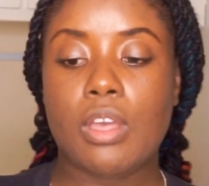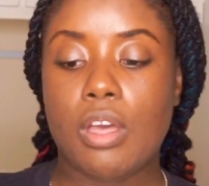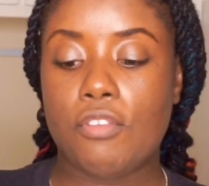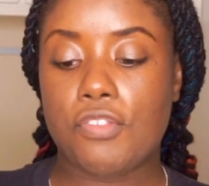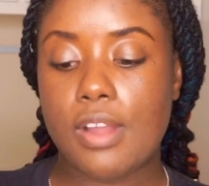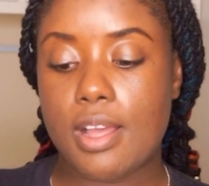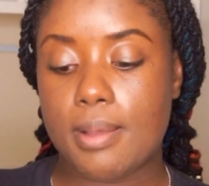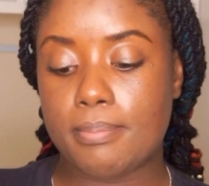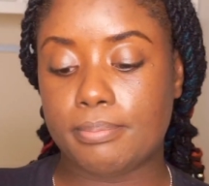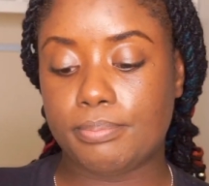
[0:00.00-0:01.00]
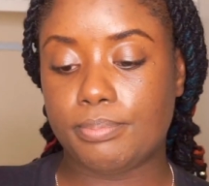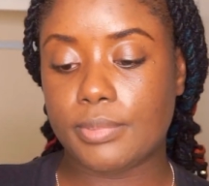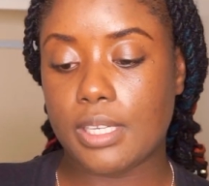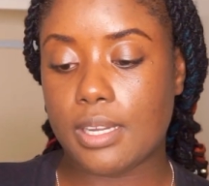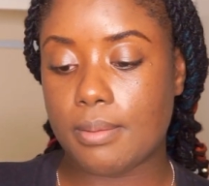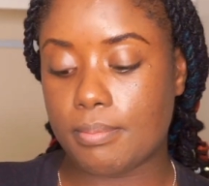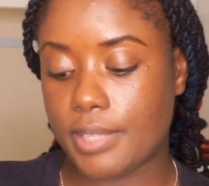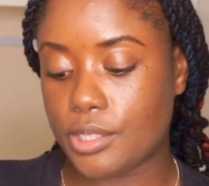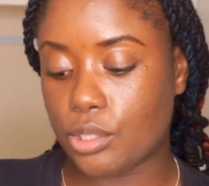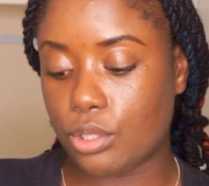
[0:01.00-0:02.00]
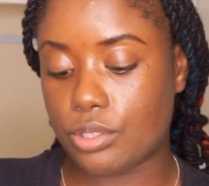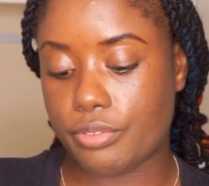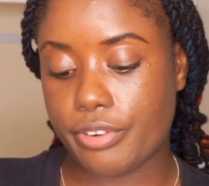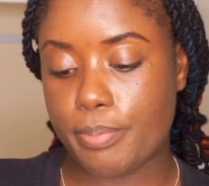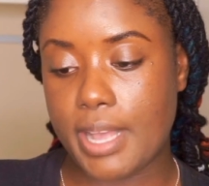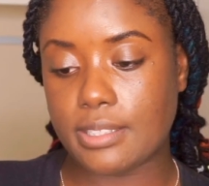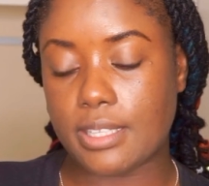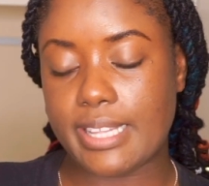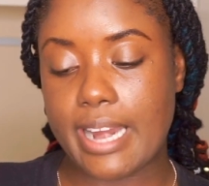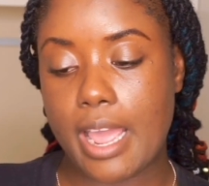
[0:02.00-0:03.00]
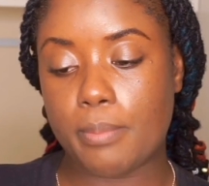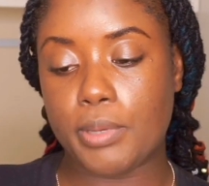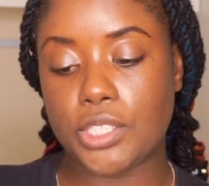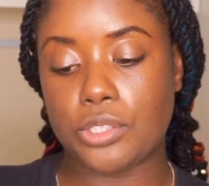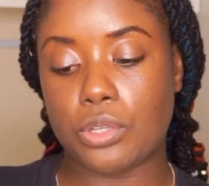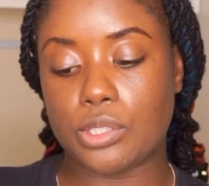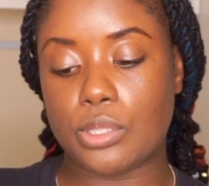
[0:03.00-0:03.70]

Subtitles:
from this gluten-free pasta that I had purchased also in